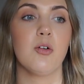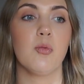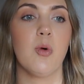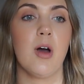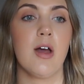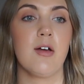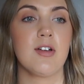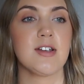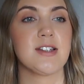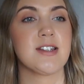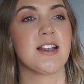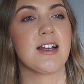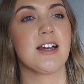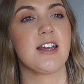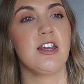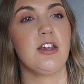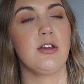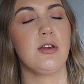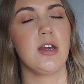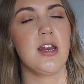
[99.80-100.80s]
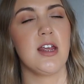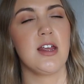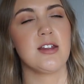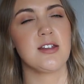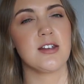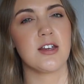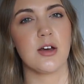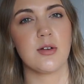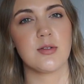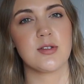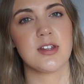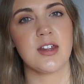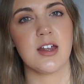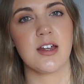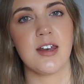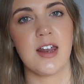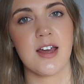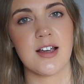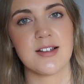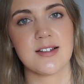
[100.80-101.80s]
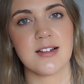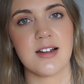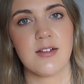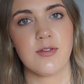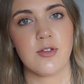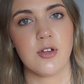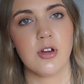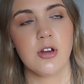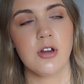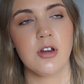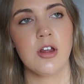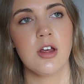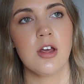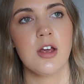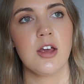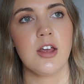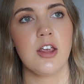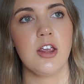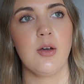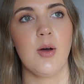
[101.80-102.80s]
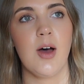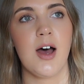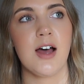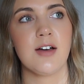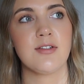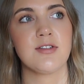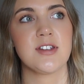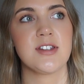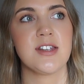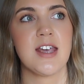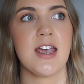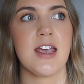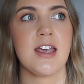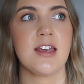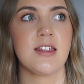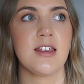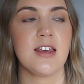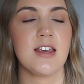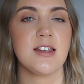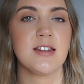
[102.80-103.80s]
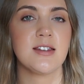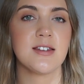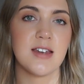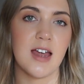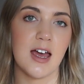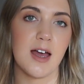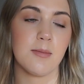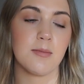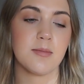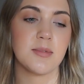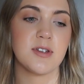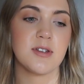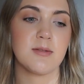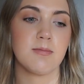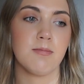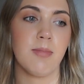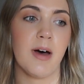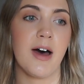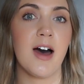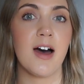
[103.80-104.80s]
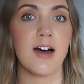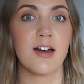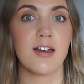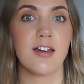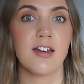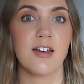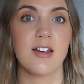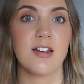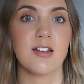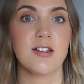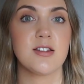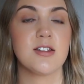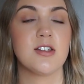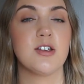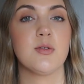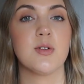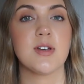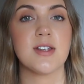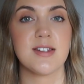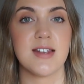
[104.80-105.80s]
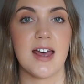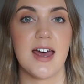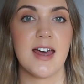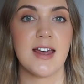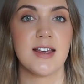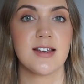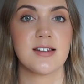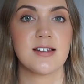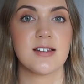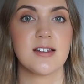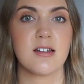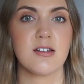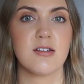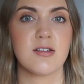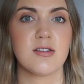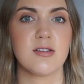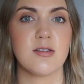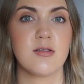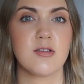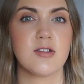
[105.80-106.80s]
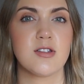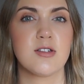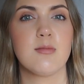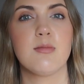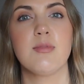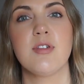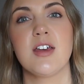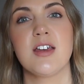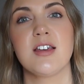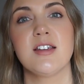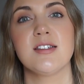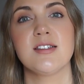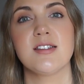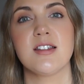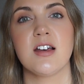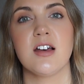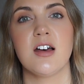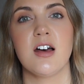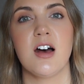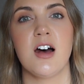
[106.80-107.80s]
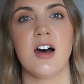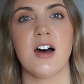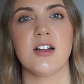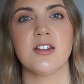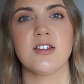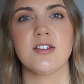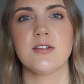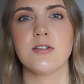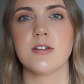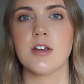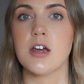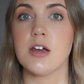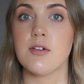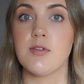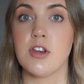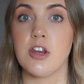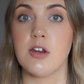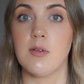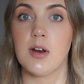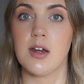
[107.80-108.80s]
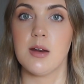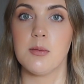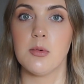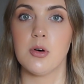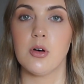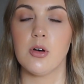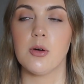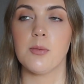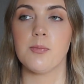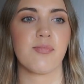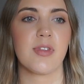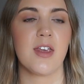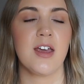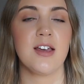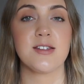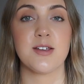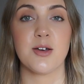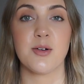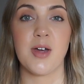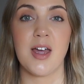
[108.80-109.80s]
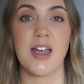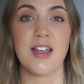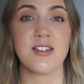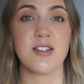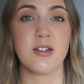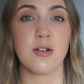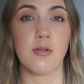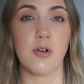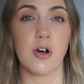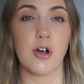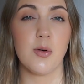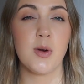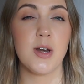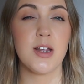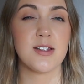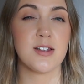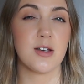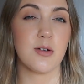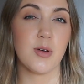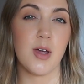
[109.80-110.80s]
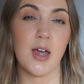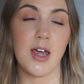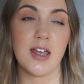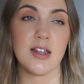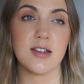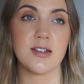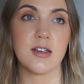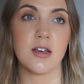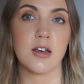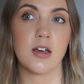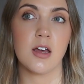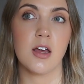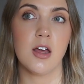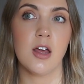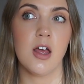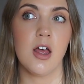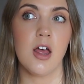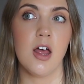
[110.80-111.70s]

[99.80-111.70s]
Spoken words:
where it's like you need to go to that next level, you have to take these steps back to assess some things that aren't serving you anymore. It's okay to grow and it's okay to